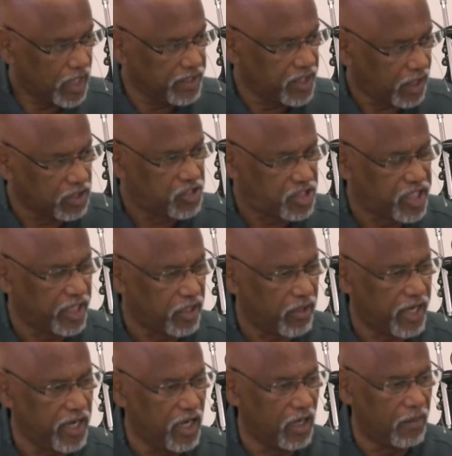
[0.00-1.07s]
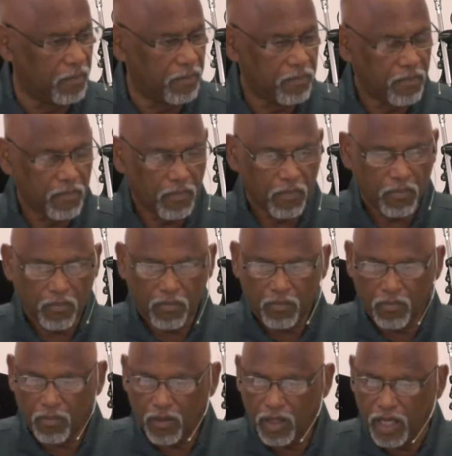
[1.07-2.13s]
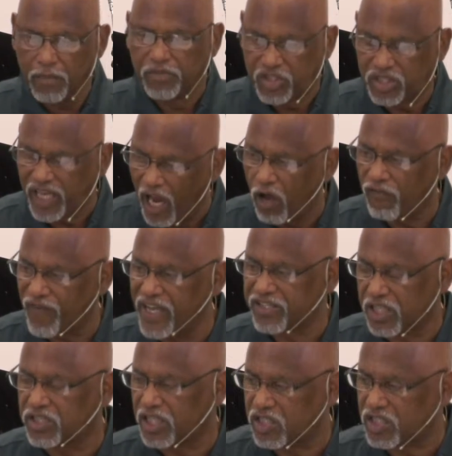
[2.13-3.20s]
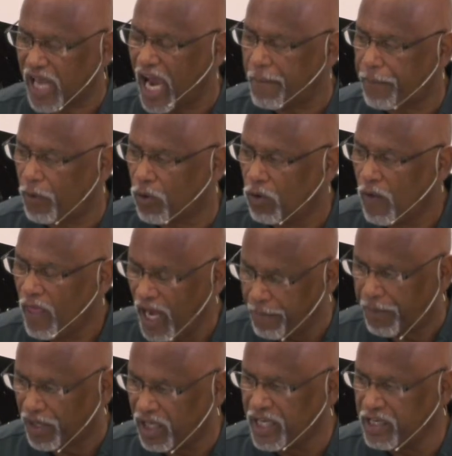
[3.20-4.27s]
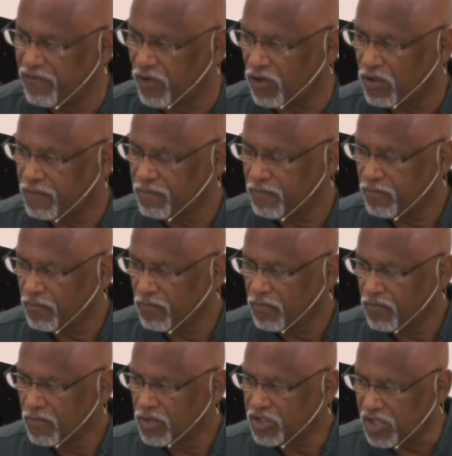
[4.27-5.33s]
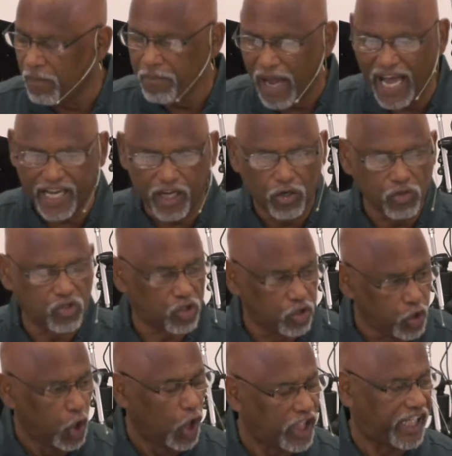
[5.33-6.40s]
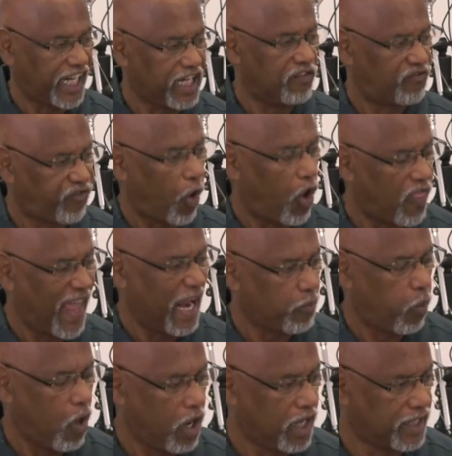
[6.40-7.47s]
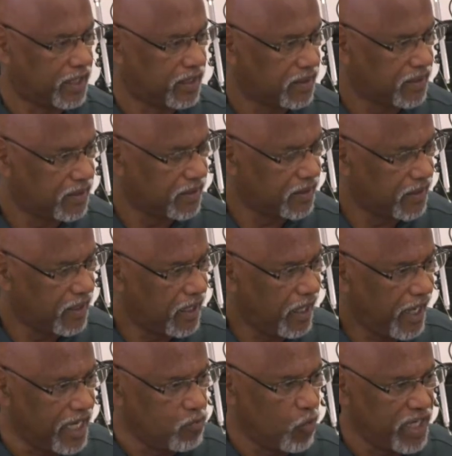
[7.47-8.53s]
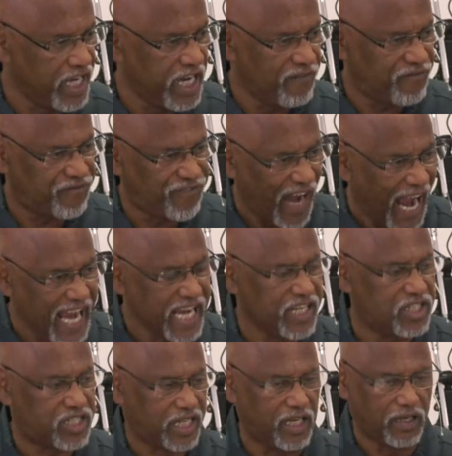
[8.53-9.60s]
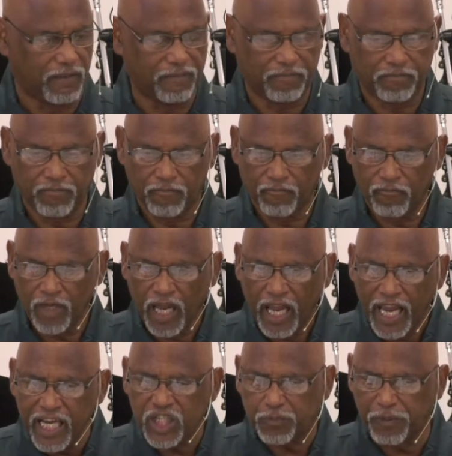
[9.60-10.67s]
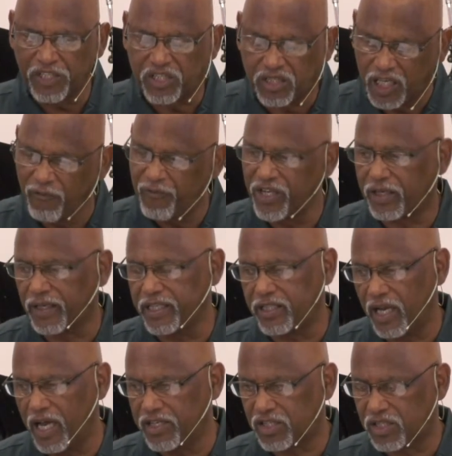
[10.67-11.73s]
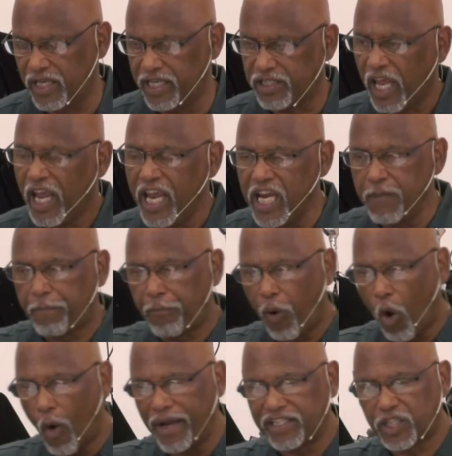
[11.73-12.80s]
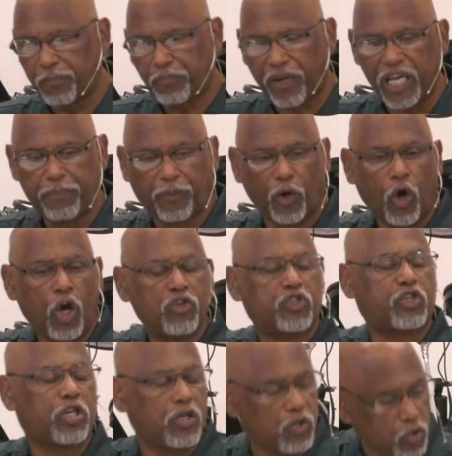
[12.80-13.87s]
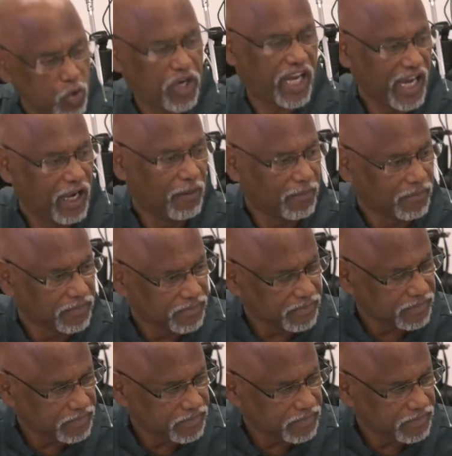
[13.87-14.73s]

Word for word: and to consider him himself as a disciple, a believer, somebody who's looking for that one. And when he finds him, he specifically does things. He points people to him.